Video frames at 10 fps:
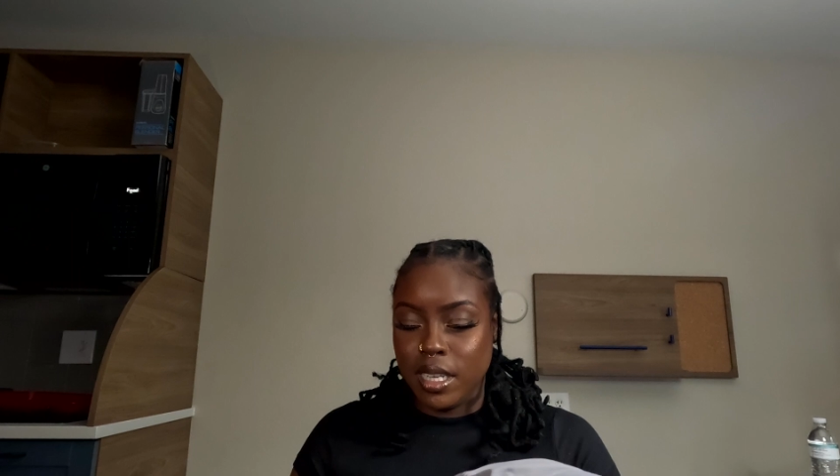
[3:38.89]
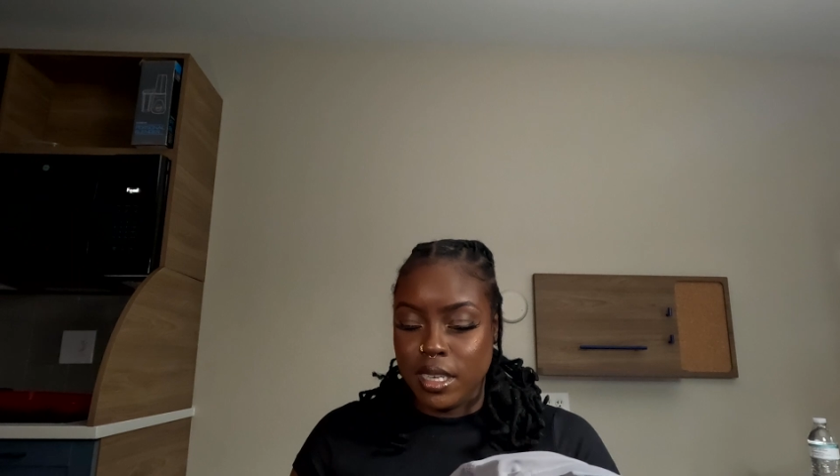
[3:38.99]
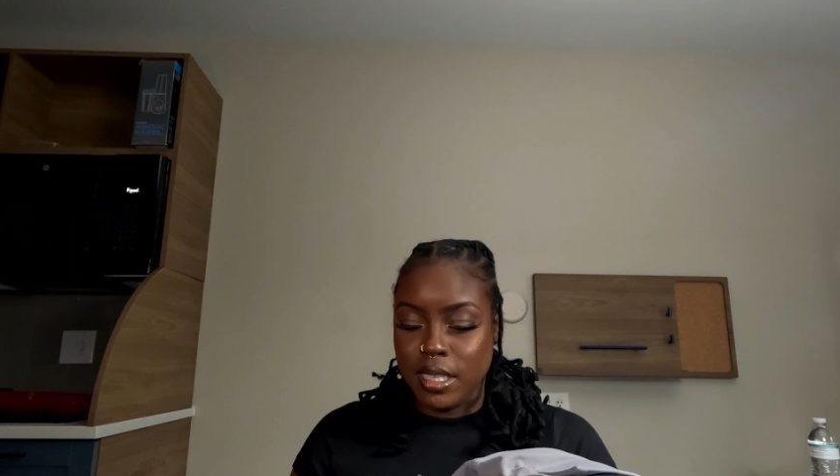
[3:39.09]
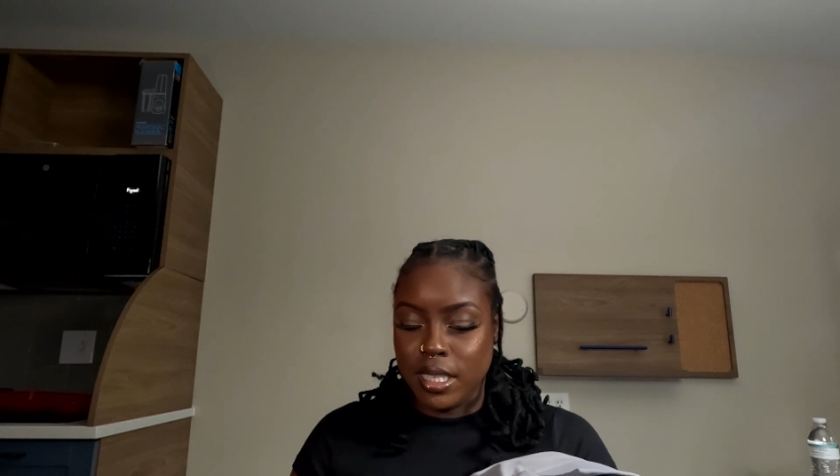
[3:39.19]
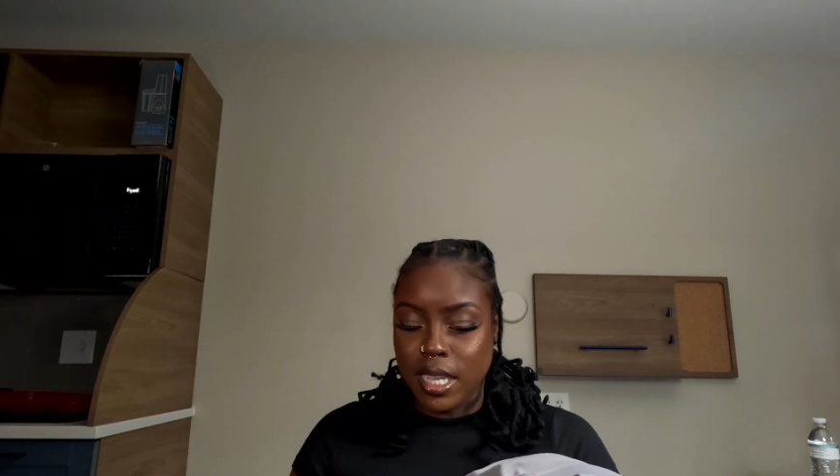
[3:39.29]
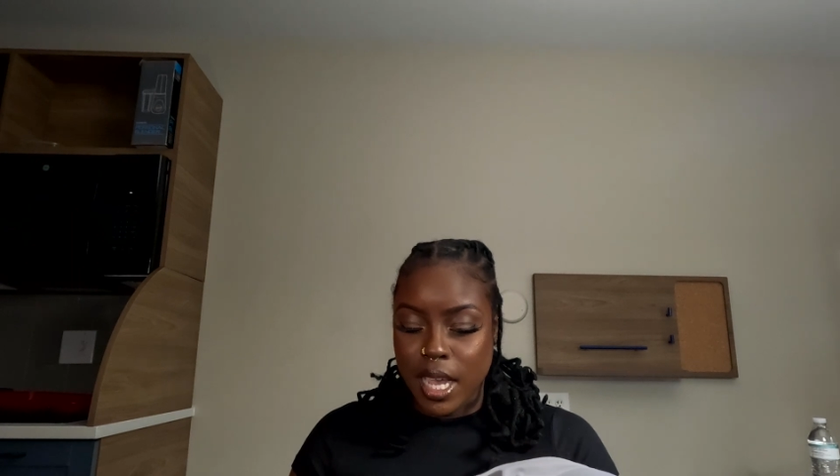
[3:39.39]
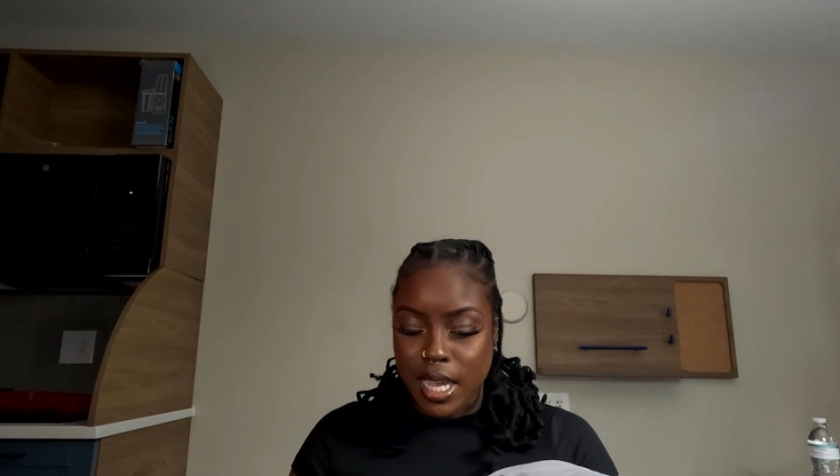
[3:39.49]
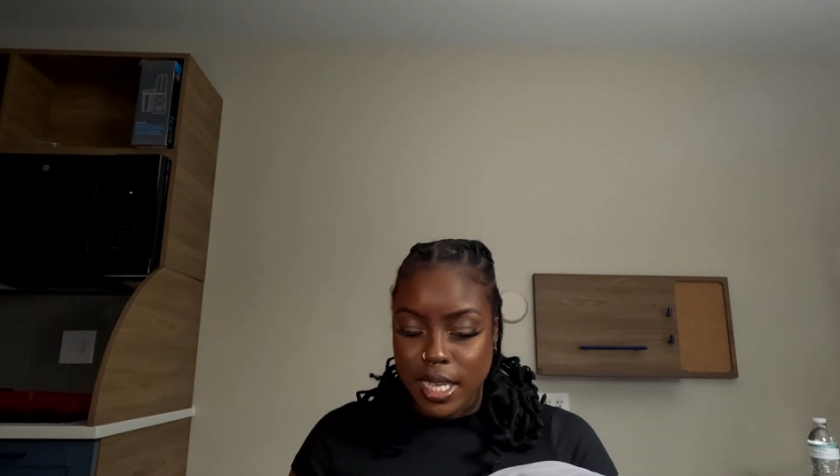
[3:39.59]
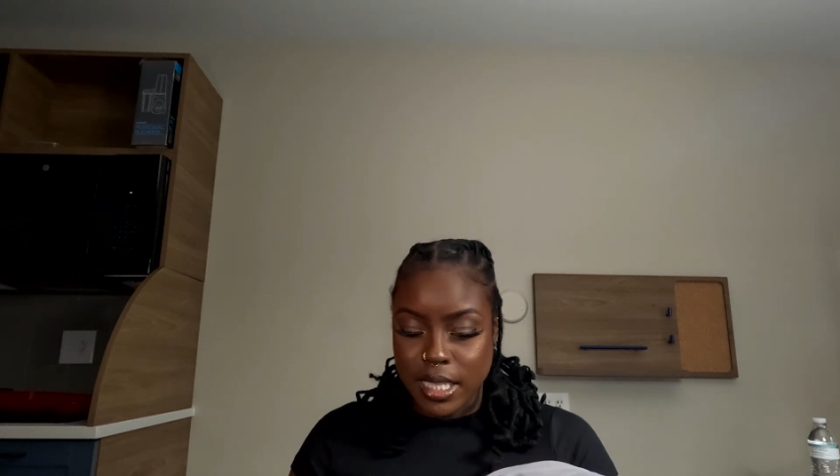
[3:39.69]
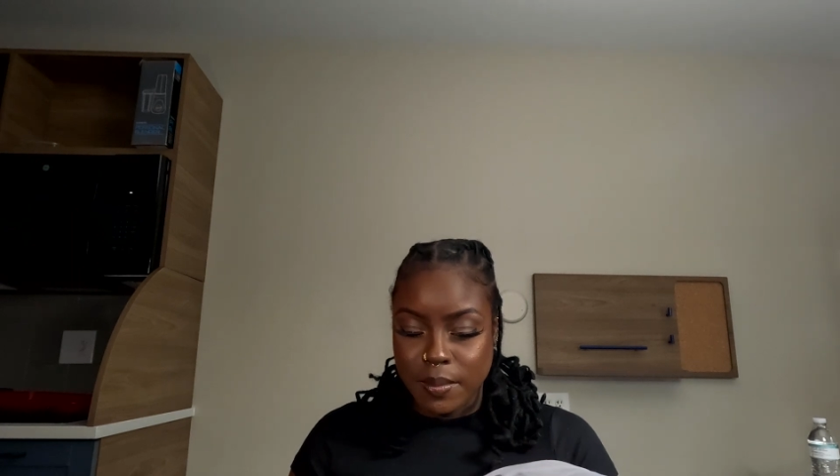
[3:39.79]
in a
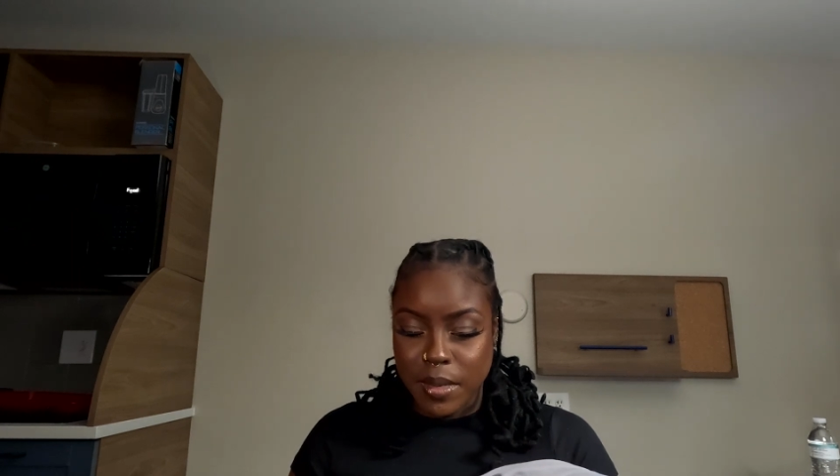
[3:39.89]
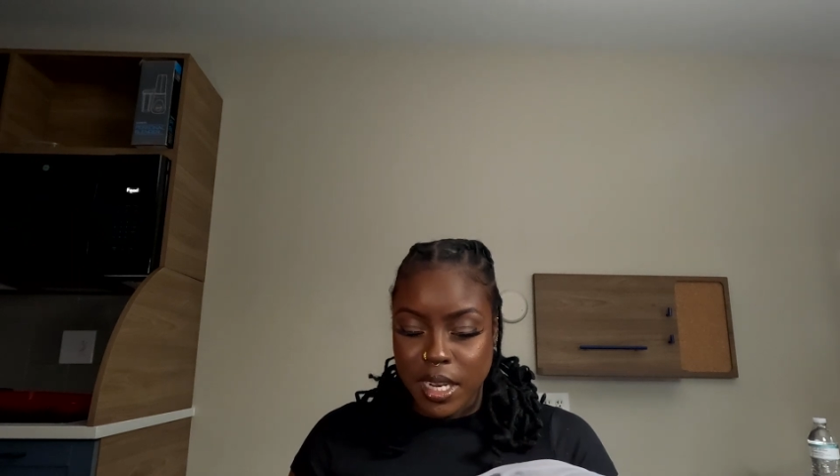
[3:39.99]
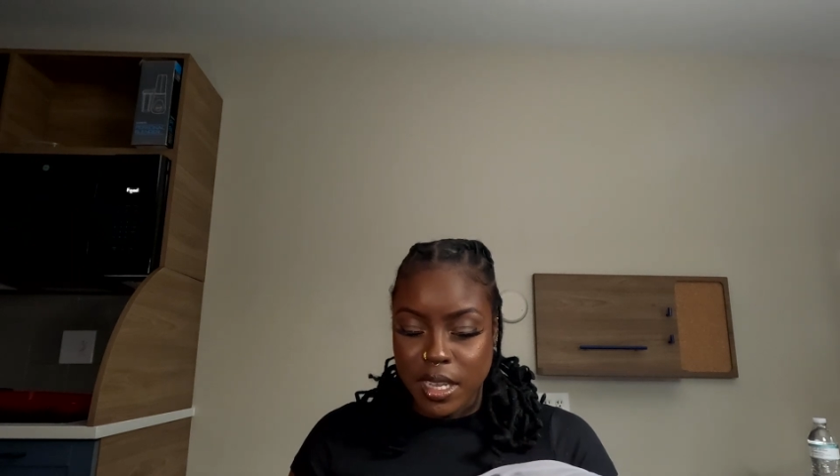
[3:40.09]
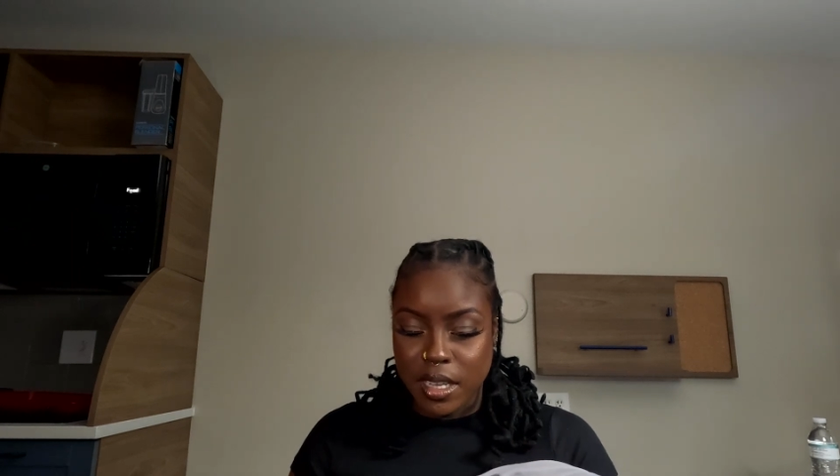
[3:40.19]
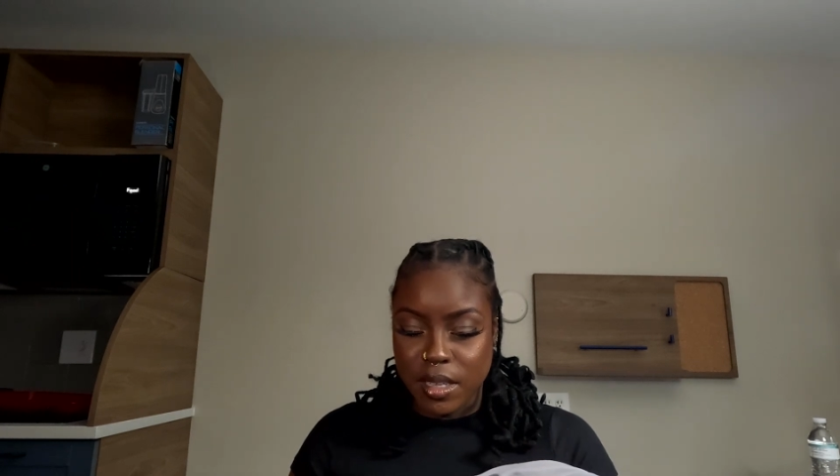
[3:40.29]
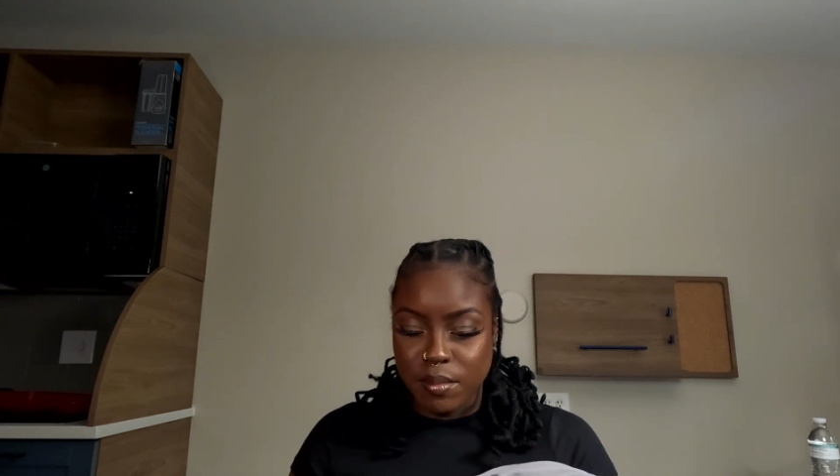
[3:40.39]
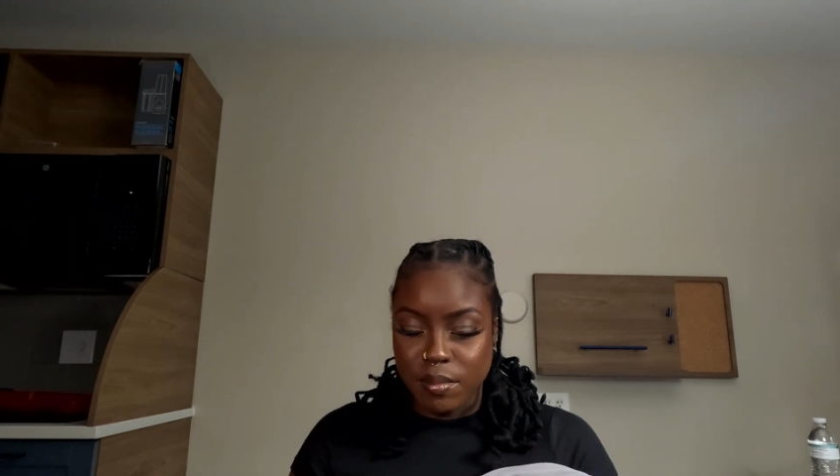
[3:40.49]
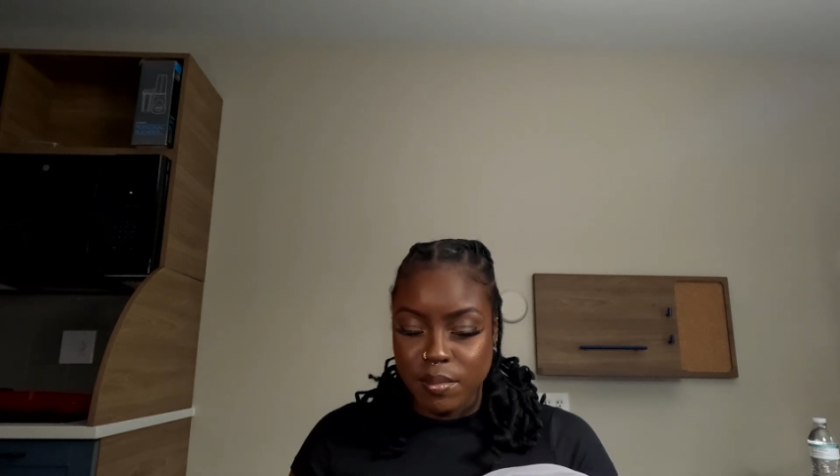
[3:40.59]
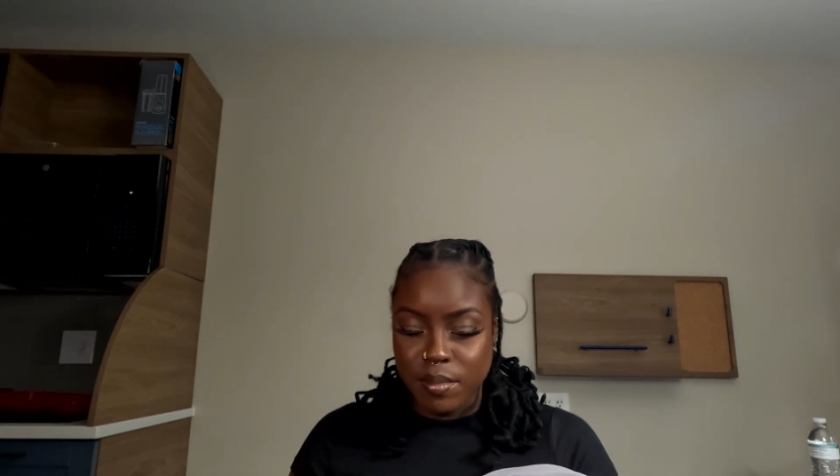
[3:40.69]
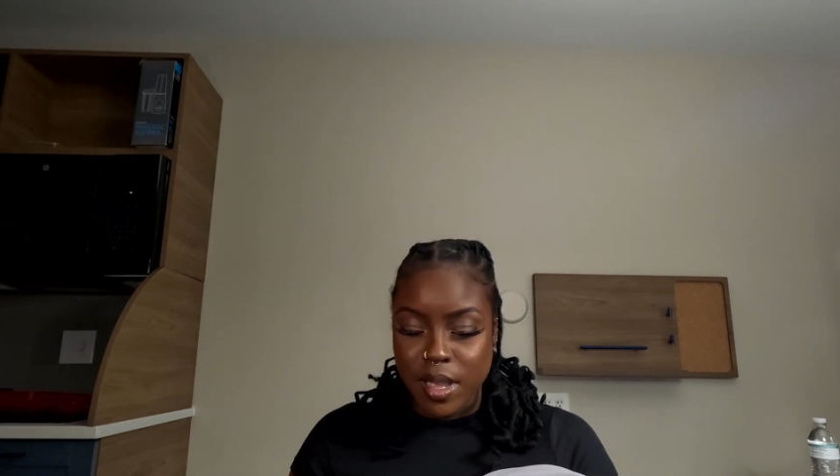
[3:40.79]
size medium.